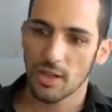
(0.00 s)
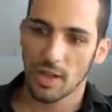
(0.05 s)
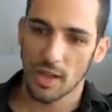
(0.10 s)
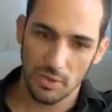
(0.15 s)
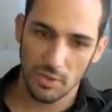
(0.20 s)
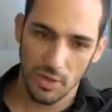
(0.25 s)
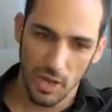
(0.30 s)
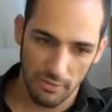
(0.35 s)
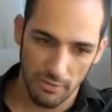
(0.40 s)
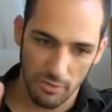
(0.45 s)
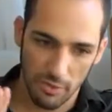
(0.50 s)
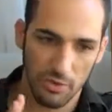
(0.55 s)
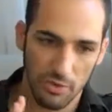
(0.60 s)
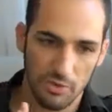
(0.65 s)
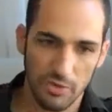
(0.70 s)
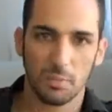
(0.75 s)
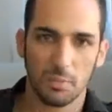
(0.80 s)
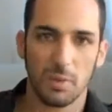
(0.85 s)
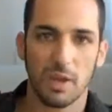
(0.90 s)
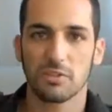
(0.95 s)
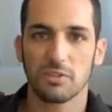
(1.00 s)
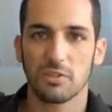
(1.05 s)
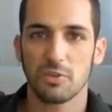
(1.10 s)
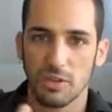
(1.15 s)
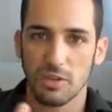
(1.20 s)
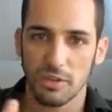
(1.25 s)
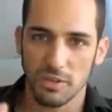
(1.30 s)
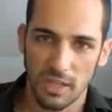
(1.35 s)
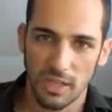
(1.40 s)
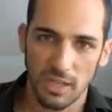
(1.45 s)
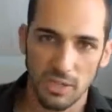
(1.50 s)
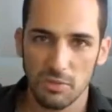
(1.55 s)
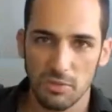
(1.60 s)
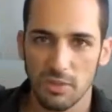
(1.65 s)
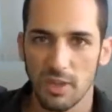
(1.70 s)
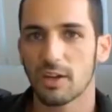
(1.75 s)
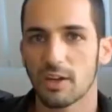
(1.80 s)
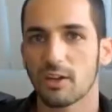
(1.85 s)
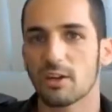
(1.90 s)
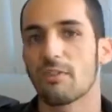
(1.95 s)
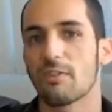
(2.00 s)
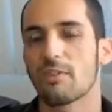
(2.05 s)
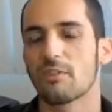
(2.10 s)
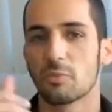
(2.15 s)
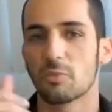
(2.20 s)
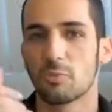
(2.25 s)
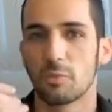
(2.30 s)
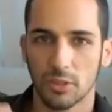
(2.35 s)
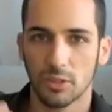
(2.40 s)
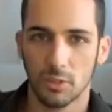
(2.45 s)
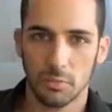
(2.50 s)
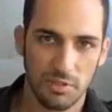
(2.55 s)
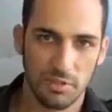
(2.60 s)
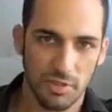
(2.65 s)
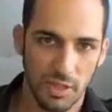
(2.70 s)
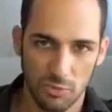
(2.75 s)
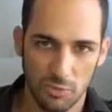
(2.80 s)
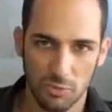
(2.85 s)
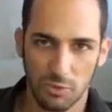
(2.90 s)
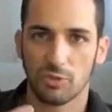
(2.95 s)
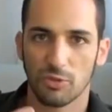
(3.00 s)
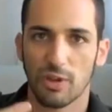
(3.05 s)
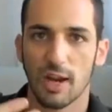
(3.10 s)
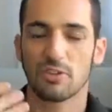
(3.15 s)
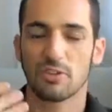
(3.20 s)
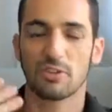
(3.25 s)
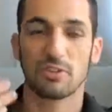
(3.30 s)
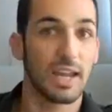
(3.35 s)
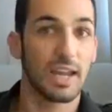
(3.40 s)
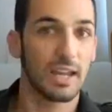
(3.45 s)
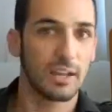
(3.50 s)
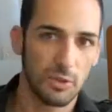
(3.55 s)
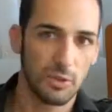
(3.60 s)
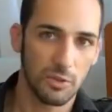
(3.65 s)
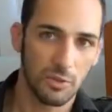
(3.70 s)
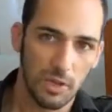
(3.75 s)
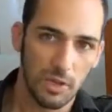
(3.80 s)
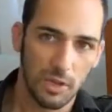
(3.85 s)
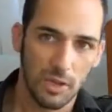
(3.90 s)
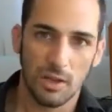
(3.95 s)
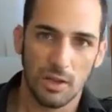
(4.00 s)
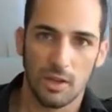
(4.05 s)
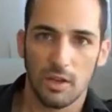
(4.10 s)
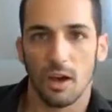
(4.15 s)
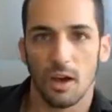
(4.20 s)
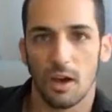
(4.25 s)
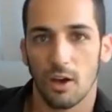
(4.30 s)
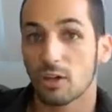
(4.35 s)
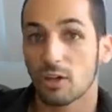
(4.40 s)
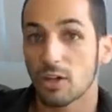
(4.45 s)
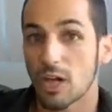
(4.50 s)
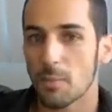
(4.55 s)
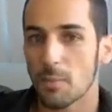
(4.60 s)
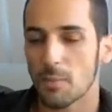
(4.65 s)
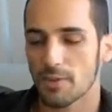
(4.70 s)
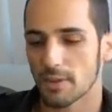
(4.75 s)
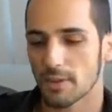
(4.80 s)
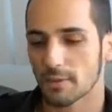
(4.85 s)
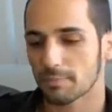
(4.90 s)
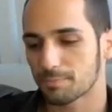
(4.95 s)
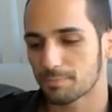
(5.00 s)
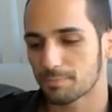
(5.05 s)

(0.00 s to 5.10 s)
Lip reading: and you have your own space, you continue there, and then you build up the sexual attraction, and you hook up with them.